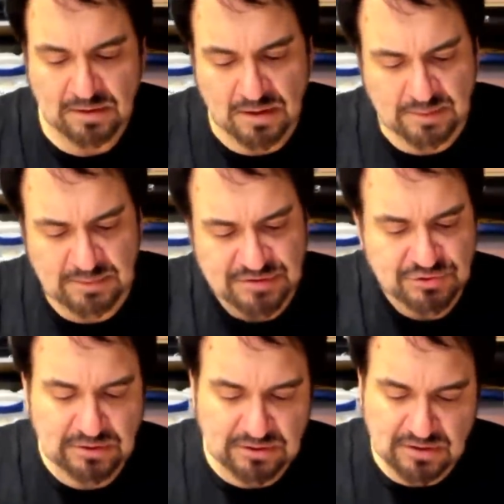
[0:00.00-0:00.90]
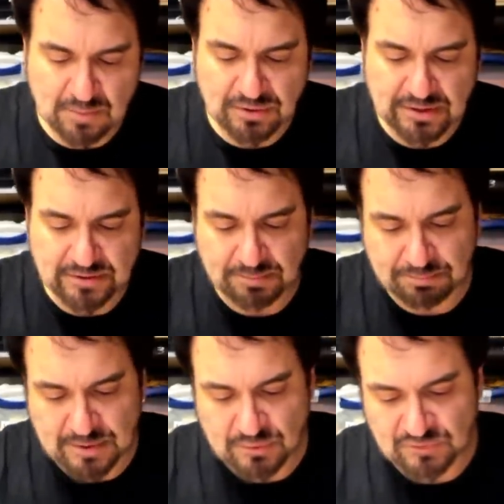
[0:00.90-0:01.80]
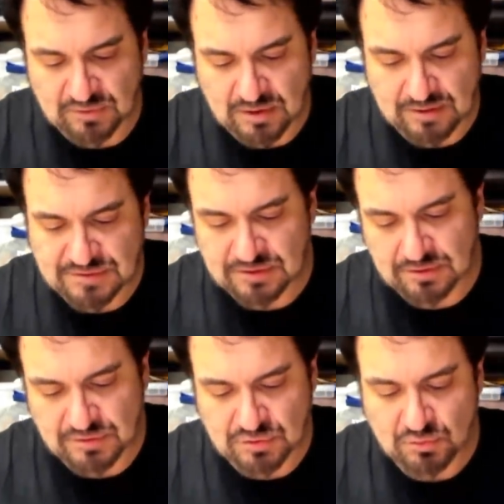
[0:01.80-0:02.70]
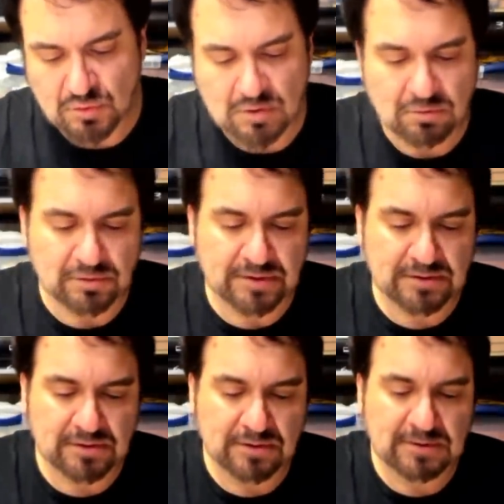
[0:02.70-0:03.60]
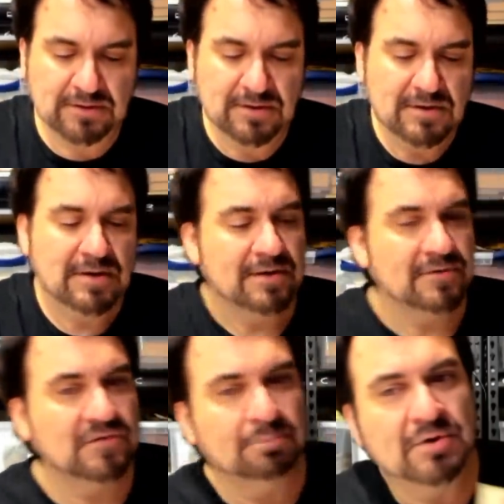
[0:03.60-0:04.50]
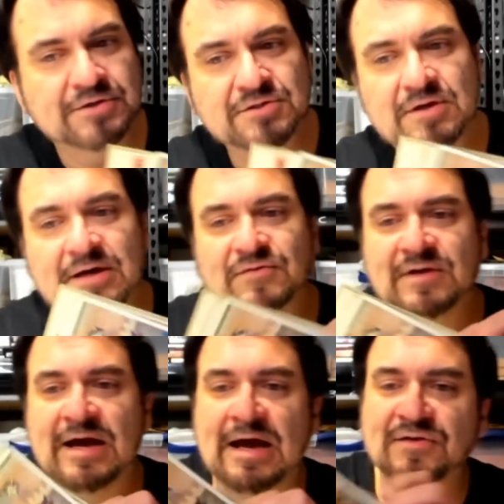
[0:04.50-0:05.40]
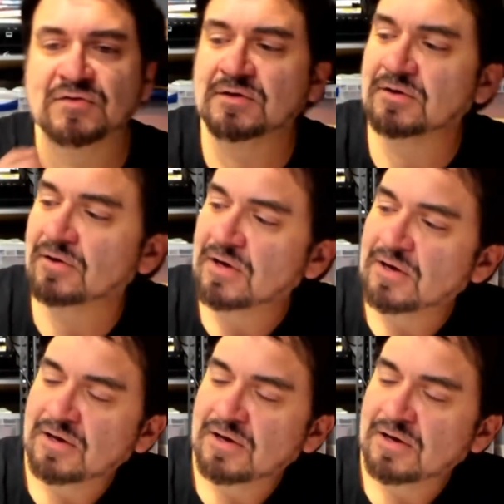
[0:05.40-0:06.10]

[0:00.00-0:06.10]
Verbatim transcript: Uh, let me just show you a couple other postcards here too while we're looking here. Let me, there's a bunch of nice cats in here.